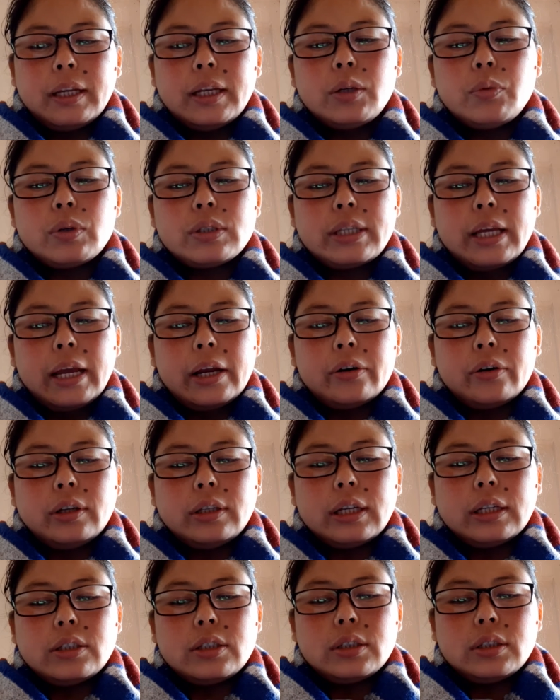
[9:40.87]
It was
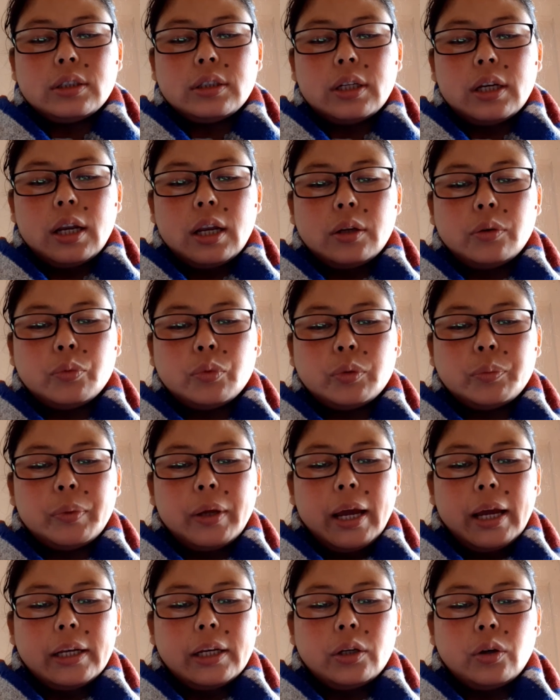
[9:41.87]
agreed that Sudetenland would be
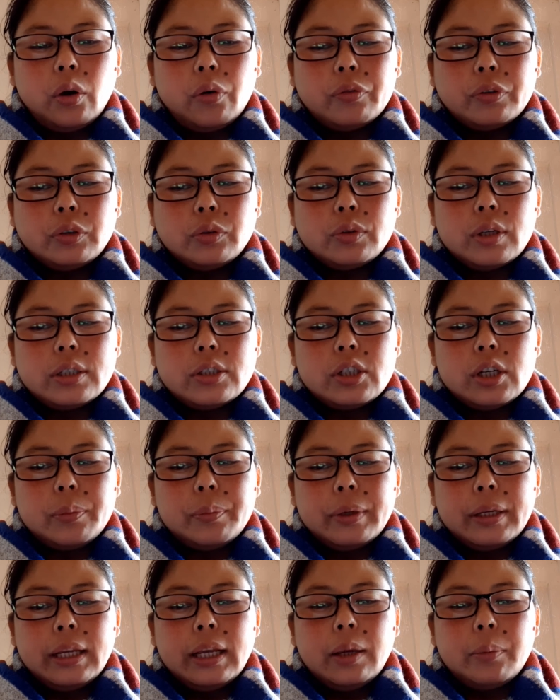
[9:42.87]
handed over to the
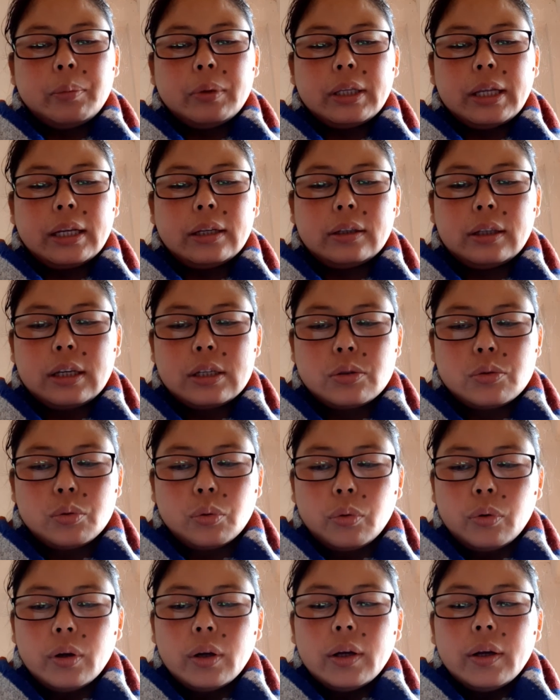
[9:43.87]
Germany immediately.
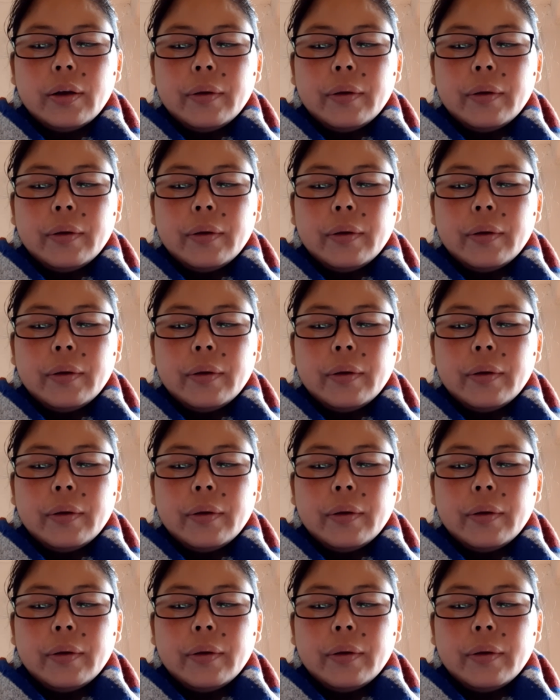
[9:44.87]
So,